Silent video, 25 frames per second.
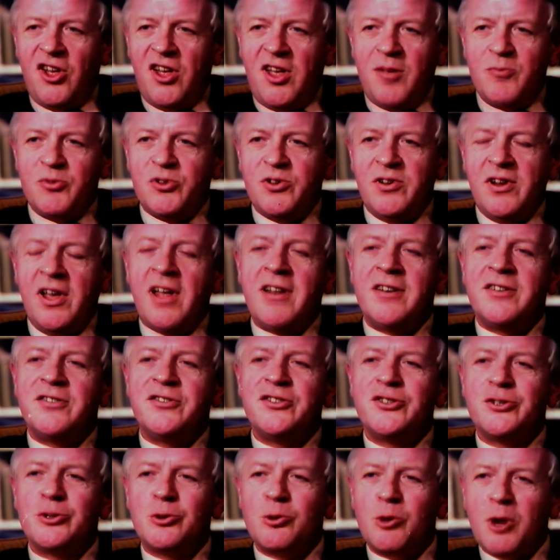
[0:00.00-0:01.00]
absolutely
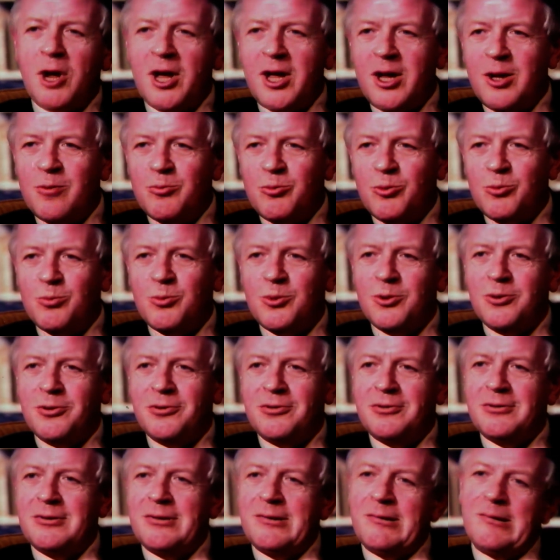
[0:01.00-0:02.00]

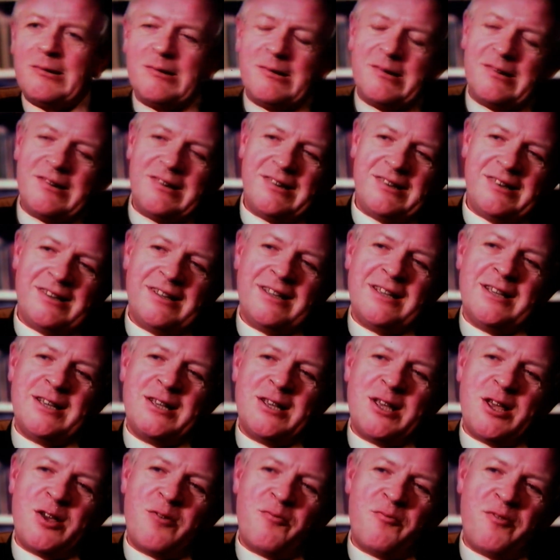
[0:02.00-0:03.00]
undescribable
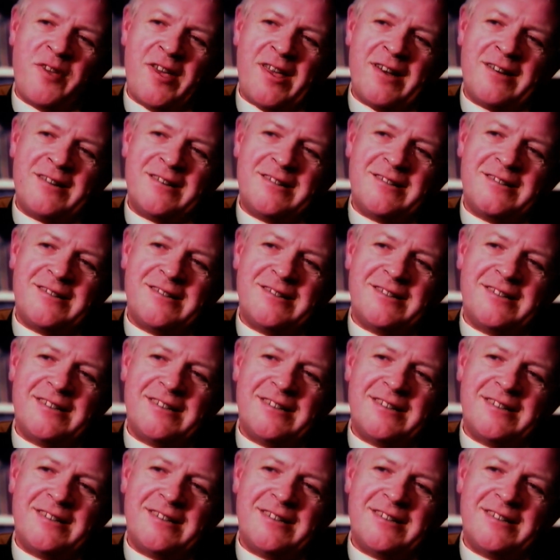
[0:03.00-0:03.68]
event.